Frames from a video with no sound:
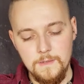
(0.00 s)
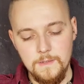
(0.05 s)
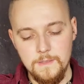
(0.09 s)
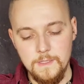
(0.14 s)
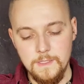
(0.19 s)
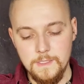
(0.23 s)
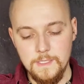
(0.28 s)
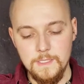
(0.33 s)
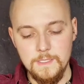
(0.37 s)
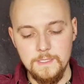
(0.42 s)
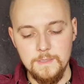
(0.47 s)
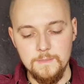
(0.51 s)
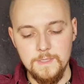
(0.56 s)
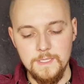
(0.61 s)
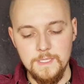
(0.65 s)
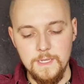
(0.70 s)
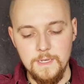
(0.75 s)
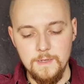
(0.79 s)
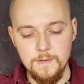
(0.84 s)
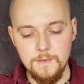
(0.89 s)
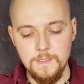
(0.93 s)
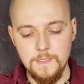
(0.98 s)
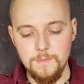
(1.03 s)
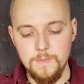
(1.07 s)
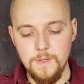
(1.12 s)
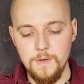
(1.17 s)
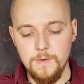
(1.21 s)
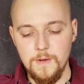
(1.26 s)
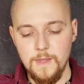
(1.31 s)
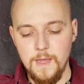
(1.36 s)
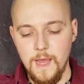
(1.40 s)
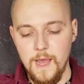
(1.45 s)
The system said it was
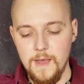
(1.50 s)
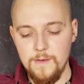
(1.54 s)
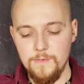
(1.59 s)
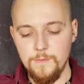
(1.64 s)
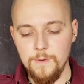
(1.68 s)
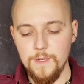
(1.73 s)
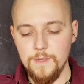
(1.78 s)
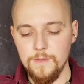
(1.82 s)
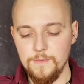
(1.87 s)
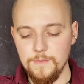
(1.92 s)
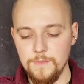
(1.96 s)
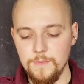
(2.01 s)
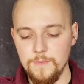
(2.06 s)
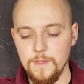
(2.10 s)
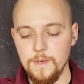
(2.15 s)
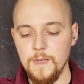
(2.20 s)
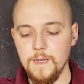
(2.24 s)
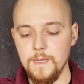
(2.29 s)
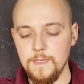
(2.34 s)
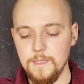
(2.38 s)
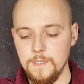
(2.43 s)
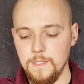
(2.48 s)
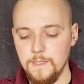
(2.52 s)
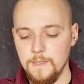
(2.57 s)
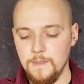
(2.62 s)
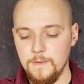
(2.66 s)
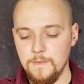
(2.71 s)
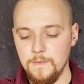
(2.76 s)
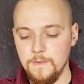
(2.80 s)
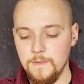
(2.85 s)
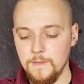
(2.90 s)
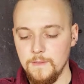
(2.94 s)
about halfway through the night.
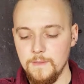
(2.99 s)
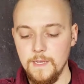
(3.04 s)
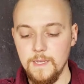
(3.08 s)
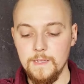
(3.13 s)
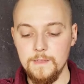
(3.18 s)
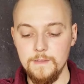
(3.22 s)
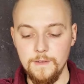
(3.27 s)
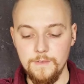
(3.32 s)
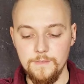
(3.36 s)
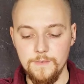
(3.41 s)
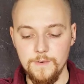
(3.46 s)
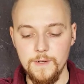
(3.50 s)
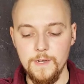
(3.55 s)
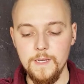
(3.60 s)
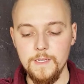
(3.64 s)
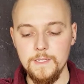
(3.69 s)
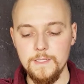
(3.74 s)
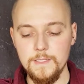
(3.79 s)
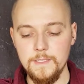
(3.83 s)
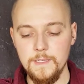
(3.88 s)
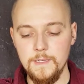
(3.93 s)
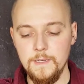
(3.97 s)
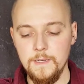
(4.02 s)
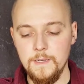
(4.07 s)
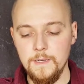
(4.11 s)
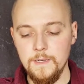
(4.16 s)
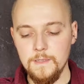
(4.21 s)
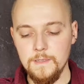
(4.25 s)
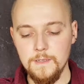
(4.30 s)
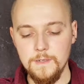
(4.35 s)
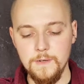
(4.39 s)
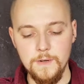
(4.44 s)
Thankfully for us,
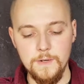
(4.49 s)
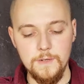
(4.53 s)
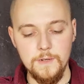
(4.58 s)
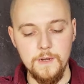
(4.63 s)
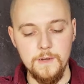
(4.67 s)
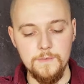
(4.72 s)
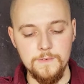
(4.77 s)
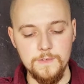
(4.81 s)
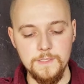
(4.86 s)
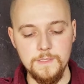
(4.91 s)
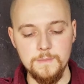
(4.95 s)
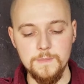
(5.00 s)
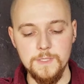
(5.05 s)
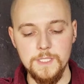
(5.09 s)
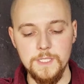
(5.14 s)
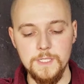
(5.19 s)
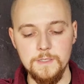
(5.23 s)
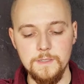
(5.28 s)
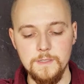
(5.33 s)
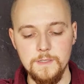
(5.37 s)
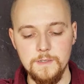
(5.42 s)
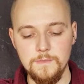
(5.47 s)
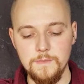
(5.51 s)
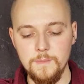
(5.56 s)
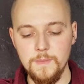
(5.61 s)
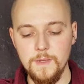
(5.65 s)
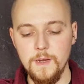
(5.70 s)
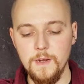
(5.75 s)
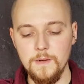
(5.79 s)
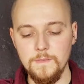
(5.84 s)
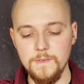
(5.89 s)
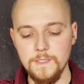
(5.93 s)
the dark offered some shielding from
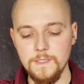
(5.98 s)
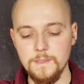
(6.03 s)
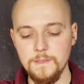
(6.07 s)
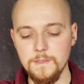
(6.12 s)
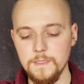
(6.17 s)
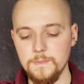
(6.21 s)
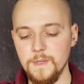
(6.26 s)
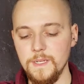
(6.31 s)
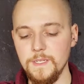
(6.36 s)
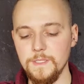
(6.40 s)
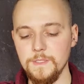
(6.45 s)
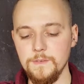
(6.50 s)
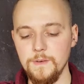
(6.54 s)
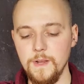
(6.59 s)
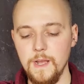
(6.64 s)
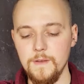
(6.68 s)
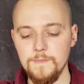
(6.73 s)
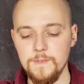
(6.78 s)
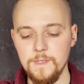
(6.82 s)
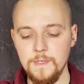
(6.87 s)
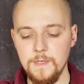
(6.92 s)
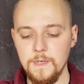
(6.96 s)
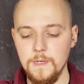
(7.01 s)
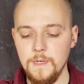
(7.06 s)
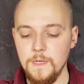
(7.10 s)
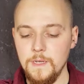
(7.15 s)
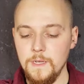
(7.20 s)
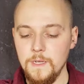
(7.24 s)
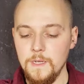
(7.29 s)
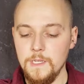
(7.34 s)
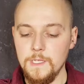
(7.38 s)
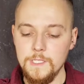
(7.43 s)
the Harvester spacecraft.
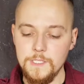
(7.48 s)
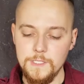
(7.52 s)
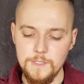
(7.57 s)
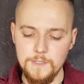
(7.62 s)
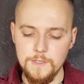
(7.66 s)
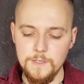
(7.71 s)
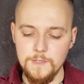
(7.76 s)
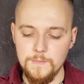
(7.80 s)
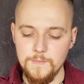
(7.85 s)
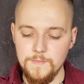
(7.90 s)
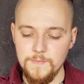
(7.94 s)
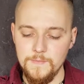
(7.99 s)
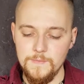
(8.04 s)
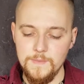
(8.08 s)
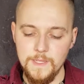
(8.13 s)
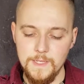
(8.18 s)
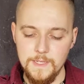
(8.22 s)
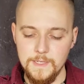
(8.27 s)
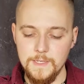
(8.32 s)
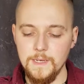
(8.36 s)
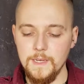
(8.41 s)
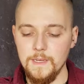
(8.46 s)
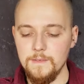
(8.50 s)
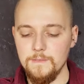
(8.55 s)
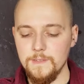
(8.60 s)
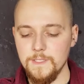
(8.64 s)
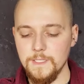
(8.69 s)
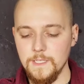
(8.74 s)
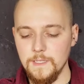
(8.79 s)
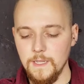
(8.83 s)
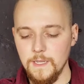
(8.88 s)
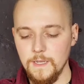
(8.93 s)
Sure, They had night
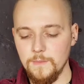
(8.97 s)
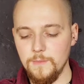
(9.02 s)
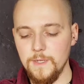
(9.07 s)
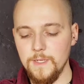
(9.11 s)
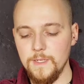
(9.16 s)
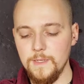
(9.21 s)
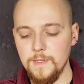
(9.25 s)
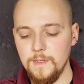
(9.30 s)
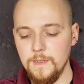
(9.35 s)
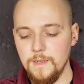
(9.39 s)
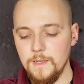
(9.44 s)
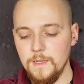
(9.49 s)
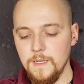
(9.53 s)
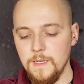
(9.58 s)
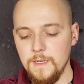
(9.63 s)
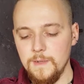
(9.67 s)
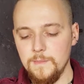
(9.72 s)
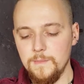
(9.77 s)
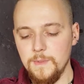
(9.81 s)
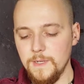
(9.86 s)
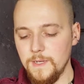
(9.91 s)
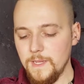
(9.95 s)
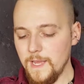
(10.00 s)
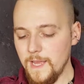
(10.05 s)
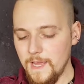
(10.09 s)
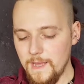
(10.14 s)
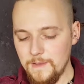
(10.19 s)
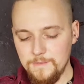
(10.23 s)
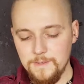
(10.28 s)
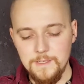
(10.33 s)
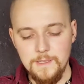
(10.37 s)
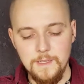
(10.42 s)
vision like we did, but
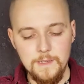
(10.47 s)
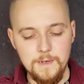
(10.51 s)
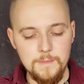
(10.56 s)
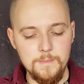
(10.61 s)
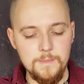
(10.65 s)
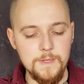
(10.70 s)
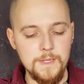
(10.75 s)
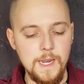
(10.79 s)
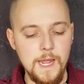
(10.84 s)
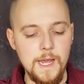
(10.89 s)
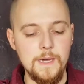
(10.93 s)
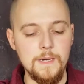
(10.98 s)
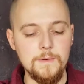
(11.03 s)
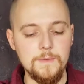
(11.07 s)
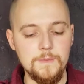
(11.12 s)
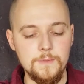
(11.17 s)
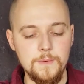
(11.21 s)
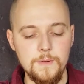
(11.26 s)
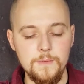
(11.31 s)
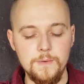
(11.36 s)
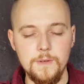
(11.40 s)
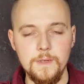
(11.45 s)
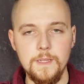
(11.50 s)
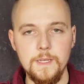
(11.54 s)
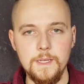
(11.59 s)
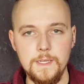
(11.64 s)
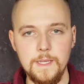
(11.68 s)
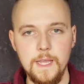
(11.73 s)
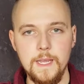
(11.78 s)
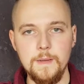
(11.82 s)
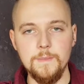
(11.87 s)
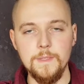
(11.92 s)
every little bit helped when
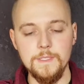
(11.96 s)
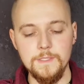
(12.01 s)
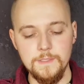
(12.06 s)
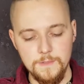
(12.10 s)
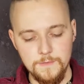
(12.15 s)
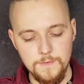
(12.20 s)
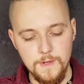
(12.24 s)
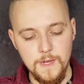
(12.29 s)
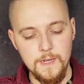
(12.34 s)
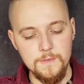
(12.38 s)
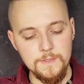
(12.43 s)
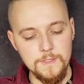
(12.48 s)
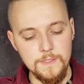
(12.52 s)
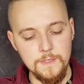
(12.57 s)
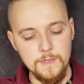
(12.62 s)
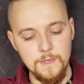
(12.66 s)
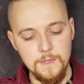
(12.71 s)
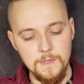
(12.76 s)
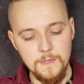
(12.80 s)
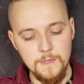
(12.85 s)
it came to survival.